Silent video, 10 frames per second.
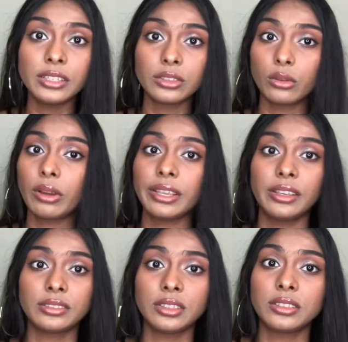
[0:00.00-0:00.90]
so I
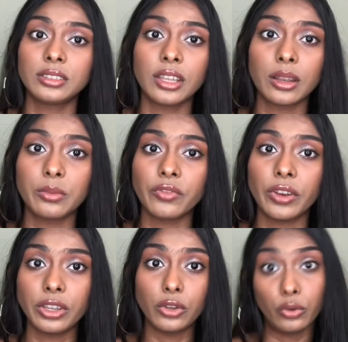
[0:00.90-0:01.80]
guess this is gonna be
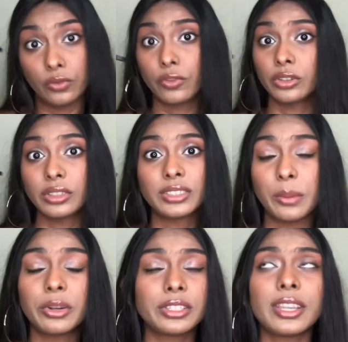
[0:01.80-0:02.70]
very good for the
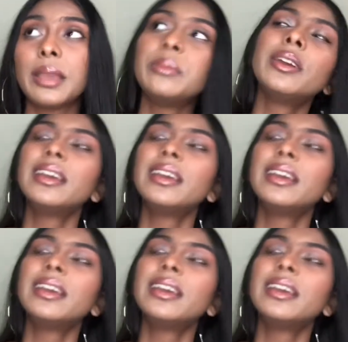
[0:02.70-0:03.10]
summertime.